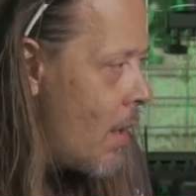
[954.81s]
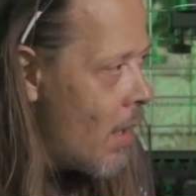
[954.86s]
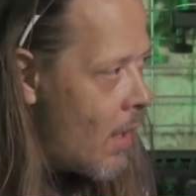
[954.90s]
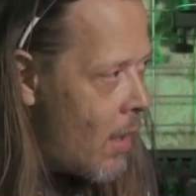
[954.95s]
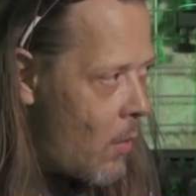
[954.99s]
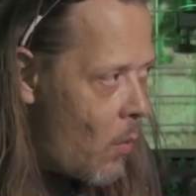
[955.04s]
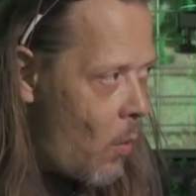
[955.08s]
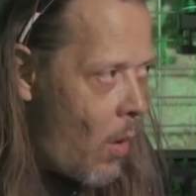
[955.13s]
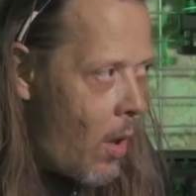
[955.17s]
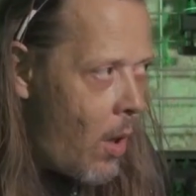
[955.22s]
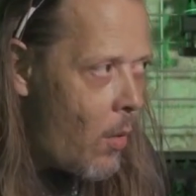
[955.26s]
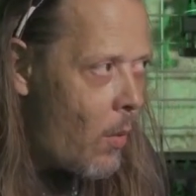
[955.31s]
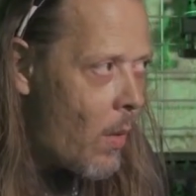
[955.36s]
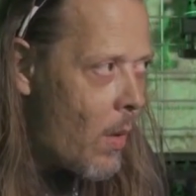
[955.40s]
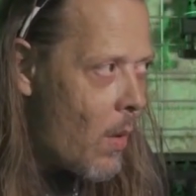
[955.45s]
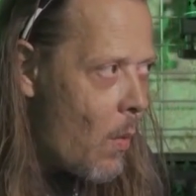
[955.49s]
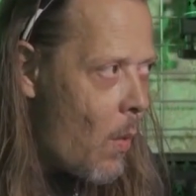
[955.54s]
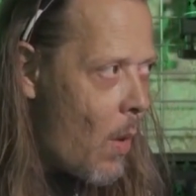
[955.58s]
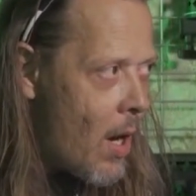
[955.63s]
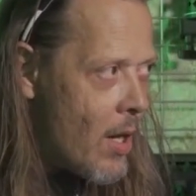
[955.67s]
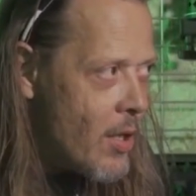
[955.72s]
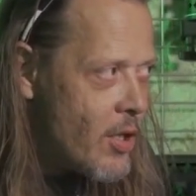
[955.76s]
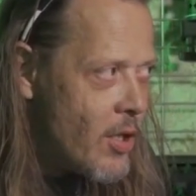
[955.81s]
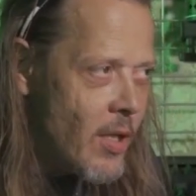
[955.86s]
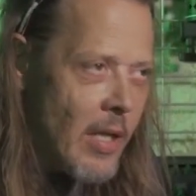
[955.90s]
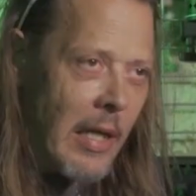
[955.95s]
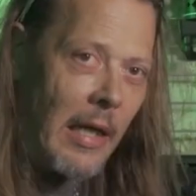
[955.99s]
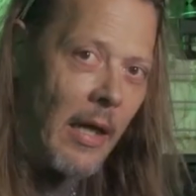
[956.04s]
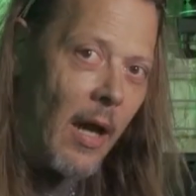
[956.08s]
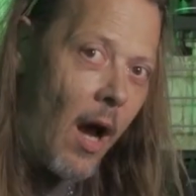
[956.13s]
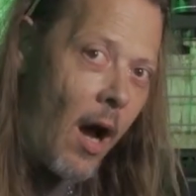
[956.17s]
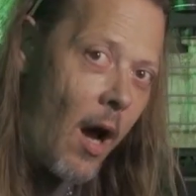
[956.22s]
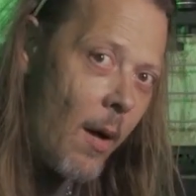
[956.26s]
And while we were watching the
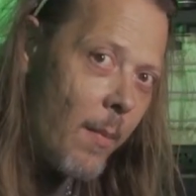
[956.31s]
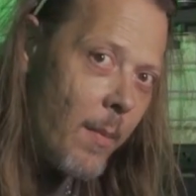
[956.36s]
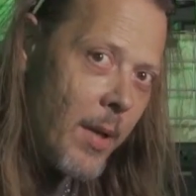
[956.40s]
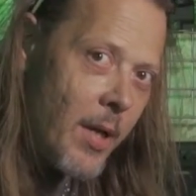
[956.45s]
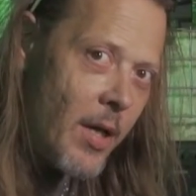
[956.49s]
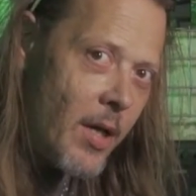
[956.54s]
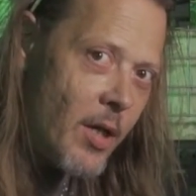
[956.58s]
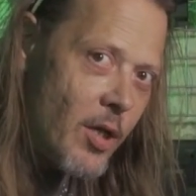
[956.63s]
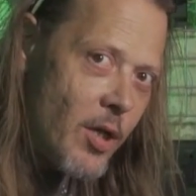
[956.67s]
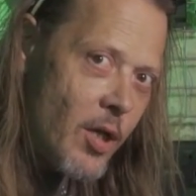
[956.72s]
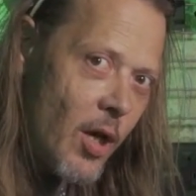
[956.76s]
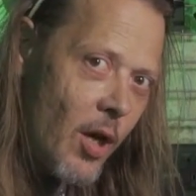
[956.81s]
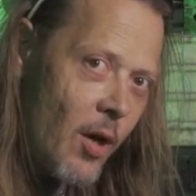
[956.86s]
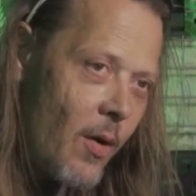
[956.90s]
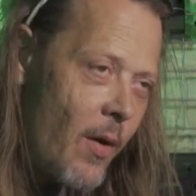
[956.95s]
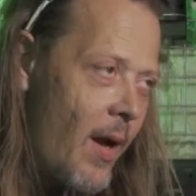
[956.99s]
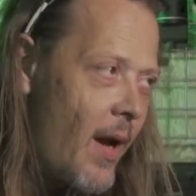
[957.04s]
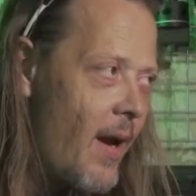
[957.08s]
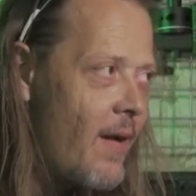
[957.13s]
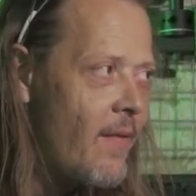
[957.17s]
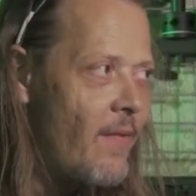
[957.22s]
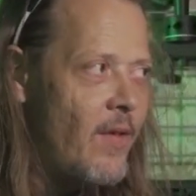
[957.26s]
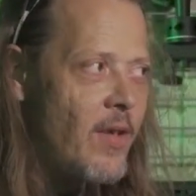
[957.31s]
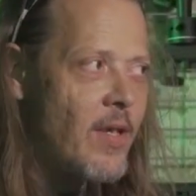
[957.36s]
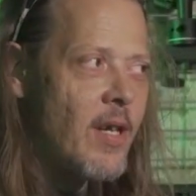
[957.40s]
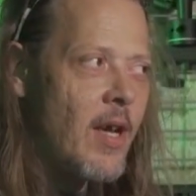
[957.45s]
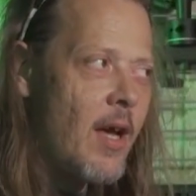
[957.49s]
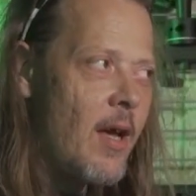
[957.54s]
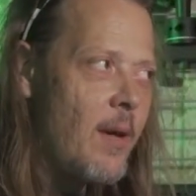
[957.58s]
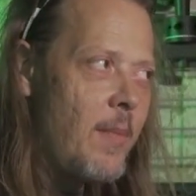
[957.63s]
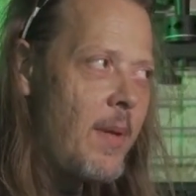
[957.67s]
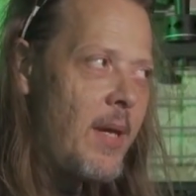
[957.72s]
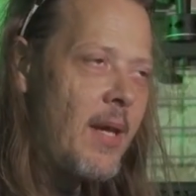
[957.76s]
comedy show, every
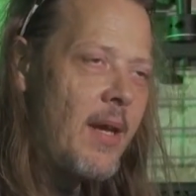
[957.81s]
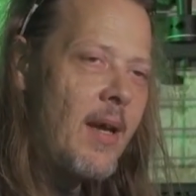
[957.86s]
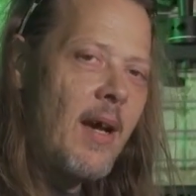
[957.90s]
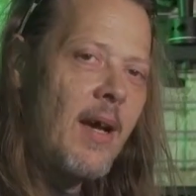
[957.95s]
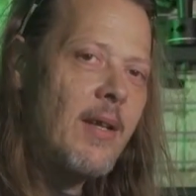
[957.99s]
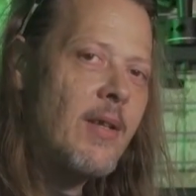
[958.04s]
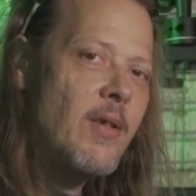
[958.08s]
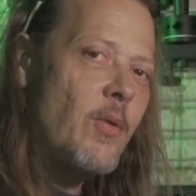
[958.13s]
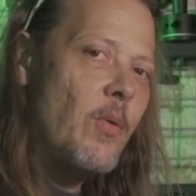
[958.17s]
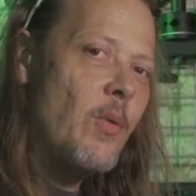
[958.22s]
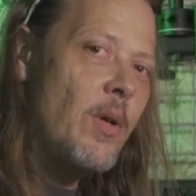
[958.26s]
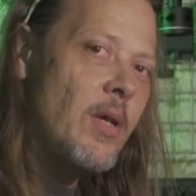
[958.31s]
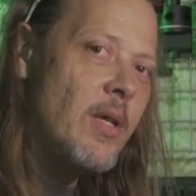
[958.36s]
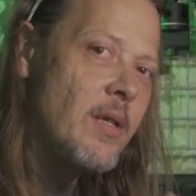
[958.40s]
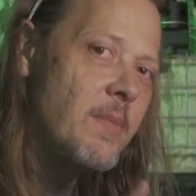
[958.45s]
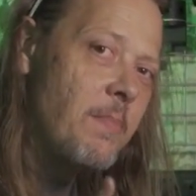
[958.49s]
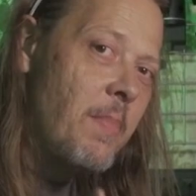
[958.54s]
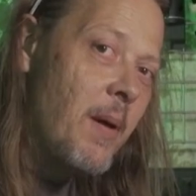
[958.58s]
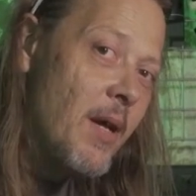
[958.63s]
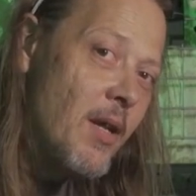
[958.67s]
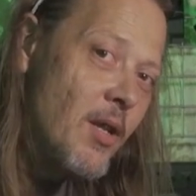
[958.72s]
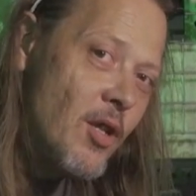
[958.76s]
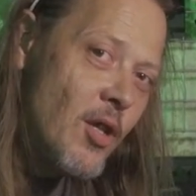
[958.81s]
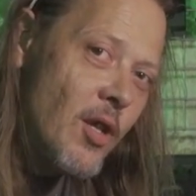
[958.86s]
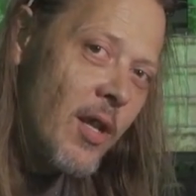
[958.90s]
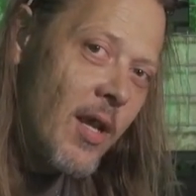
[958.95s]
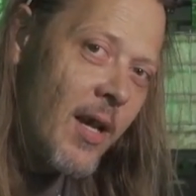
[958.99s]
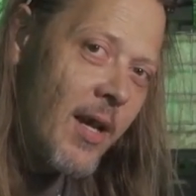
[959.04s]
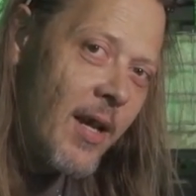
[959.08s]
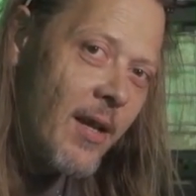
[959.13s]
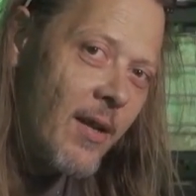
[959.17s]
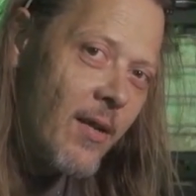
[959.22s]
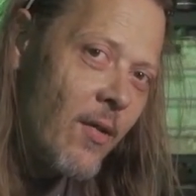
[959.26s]
time he got to his
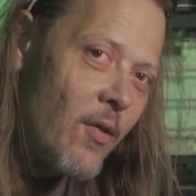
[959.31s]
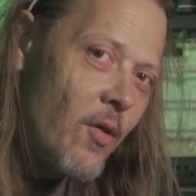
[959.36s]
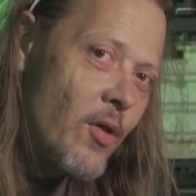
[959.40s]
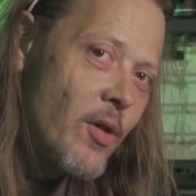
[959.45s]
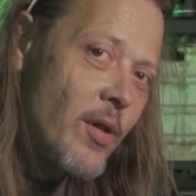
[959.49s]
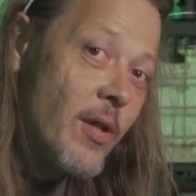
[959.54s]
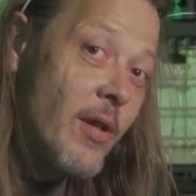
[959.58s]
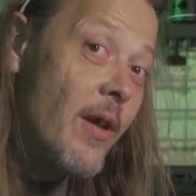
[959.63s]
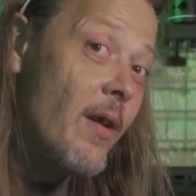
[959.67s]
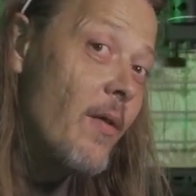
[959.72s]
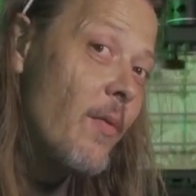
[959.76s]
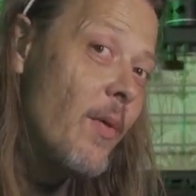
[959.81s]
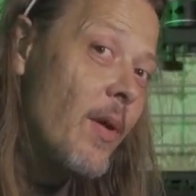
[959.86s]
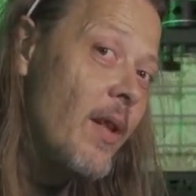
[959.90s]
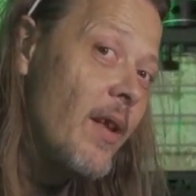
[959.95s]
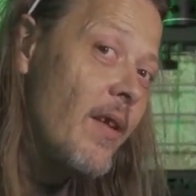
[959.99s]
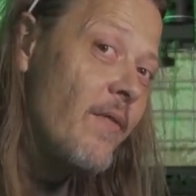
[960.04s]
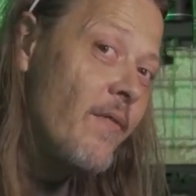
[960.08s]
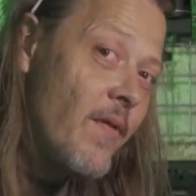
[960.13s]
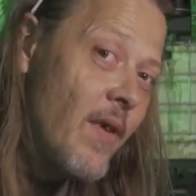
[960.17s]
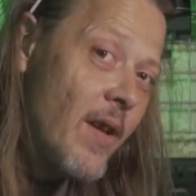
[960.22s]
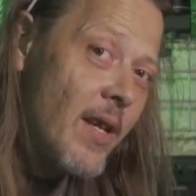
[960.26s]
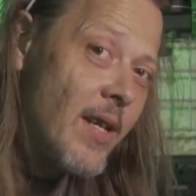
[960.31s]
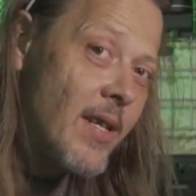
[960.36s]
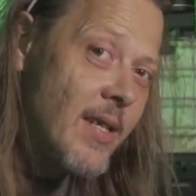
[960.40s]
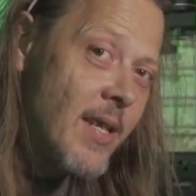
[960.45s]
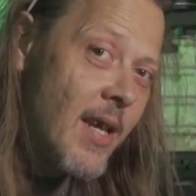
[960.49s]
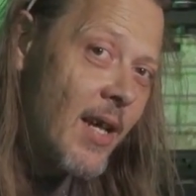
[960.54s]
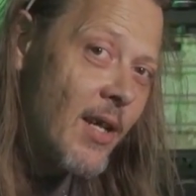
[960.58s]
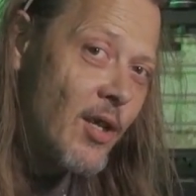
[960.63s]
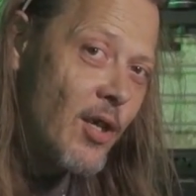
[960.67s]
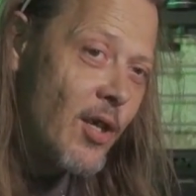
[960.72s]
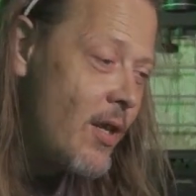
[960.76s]
punchline or to a really funny
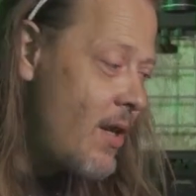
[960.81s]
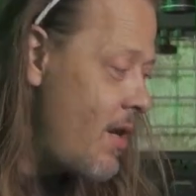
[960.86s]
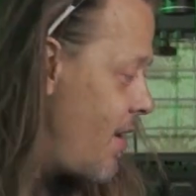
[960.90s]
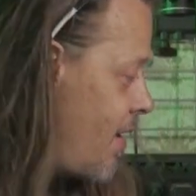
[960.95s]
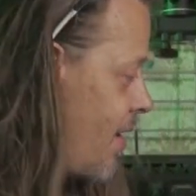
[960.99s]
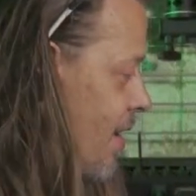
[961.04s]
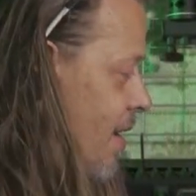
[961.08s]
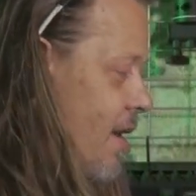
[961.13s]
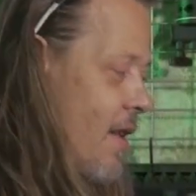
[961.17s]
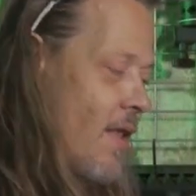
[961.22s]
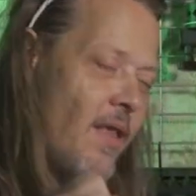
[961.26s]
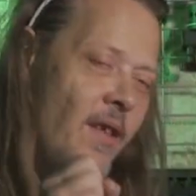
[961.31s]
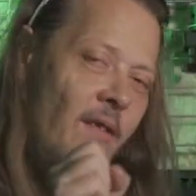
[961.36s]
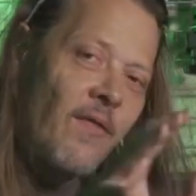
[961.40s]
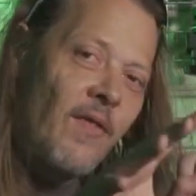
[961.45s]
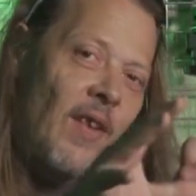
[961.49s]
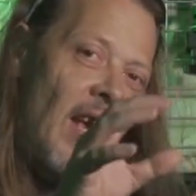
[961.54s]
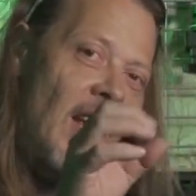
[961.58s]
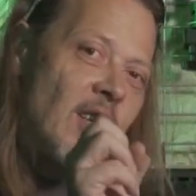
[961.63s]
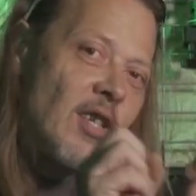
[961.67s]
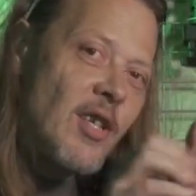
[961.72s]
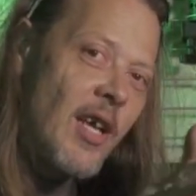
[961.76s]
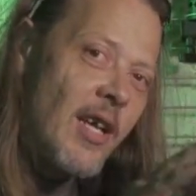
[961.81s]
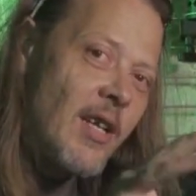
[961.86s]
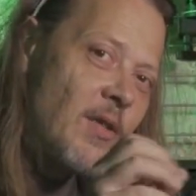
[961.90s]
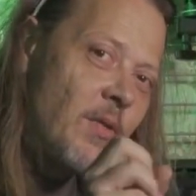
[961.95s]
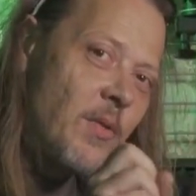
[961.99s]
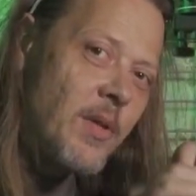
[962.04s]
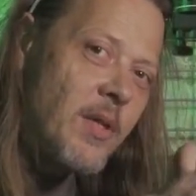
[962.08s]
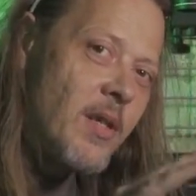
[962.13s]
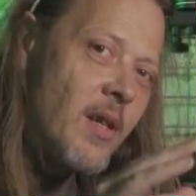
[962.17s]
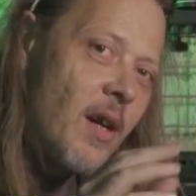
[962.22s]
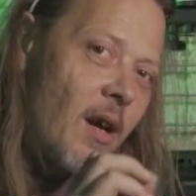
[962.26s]
section, the flashlights
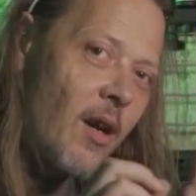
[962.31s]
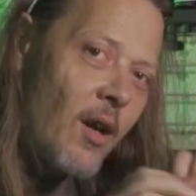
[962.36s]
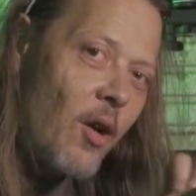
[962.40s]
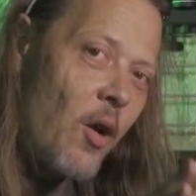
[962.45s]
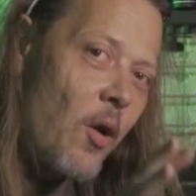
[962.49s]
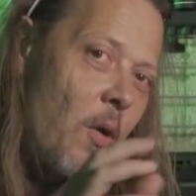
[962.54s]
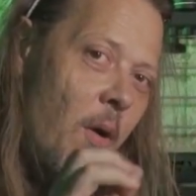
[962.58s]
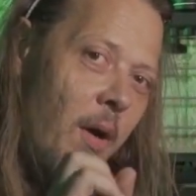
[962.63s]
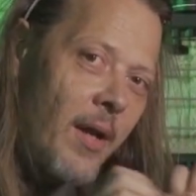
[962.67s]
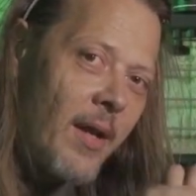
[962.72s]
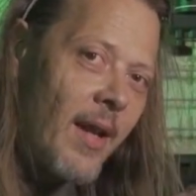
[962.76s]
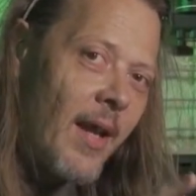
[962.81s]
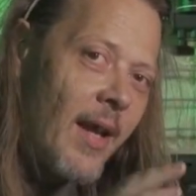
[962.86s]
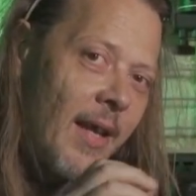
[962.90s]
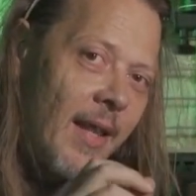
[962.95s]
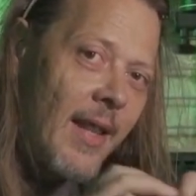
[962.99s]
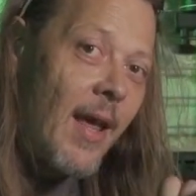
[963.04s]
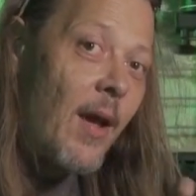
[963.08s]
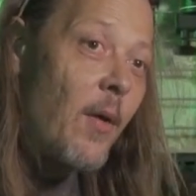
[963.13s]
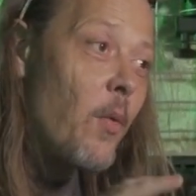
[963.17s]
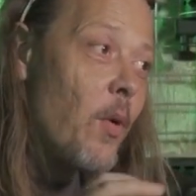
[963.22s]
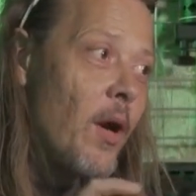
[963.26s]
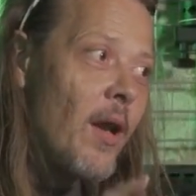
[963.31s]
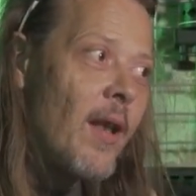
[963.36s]
would start going like they were